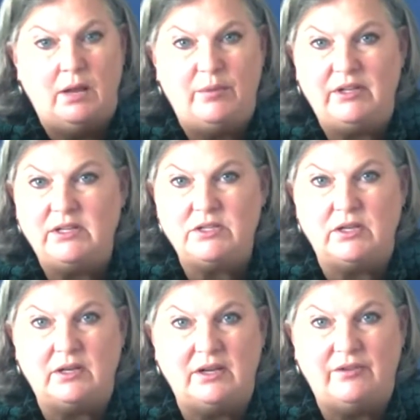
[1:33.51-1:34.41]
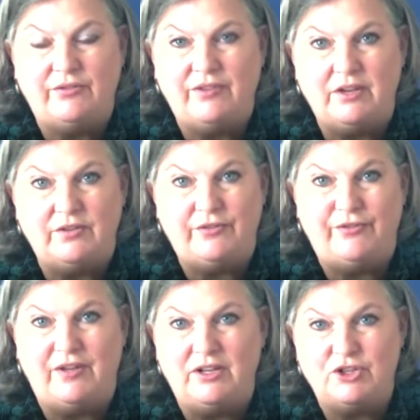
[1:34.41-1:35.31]
But listen, if
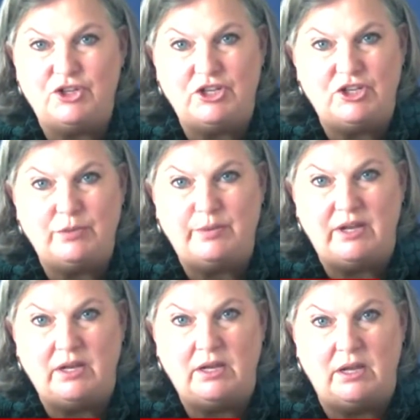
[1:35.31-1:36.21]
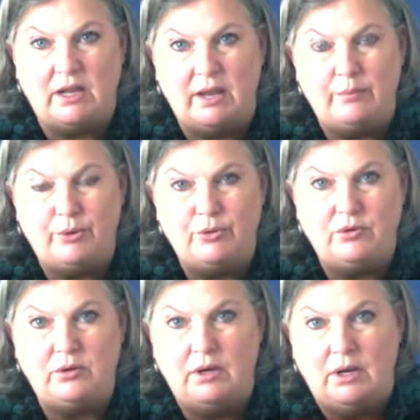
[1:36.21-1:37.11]
Xi Jinping can get
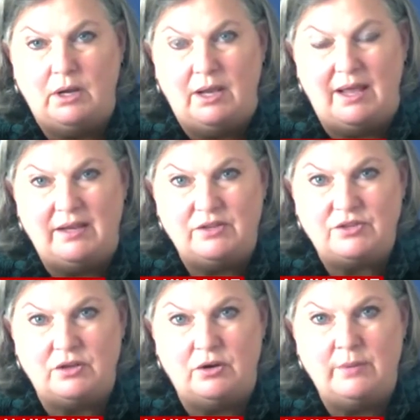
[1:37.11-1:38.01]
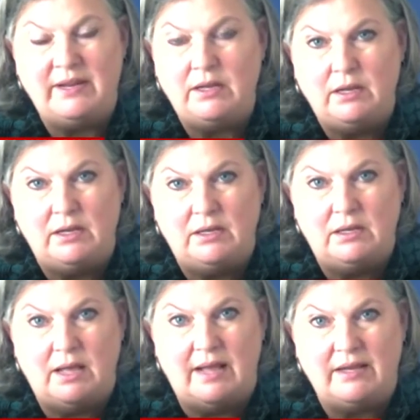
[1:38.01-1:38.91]
Putin and his army
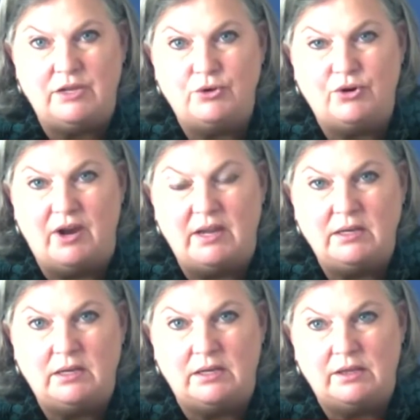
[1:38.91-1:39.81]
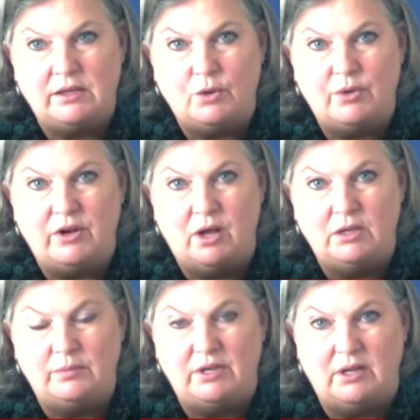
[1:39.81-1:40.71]
out of Ukraine, I think we'd all
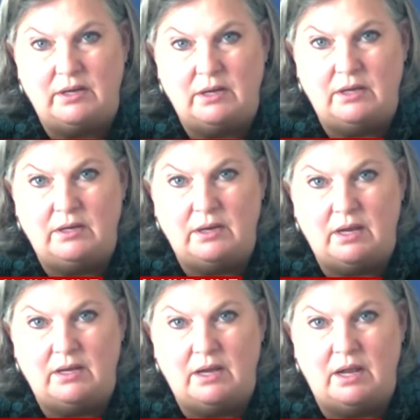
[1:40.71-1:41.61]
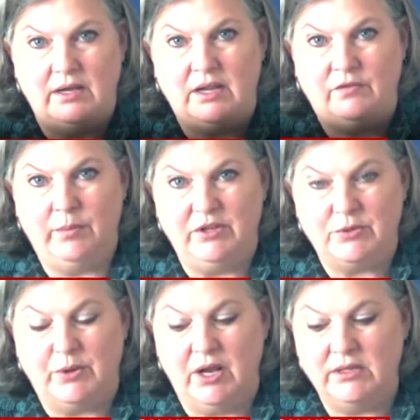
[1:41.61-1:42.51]
applaud and give a peace
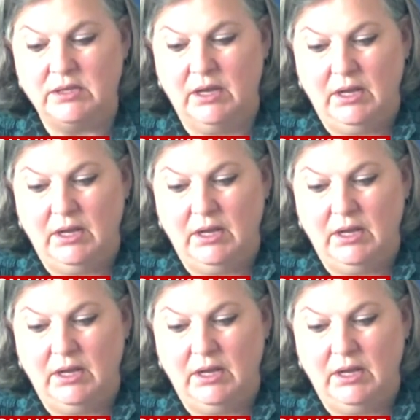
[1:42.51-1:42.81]
prize.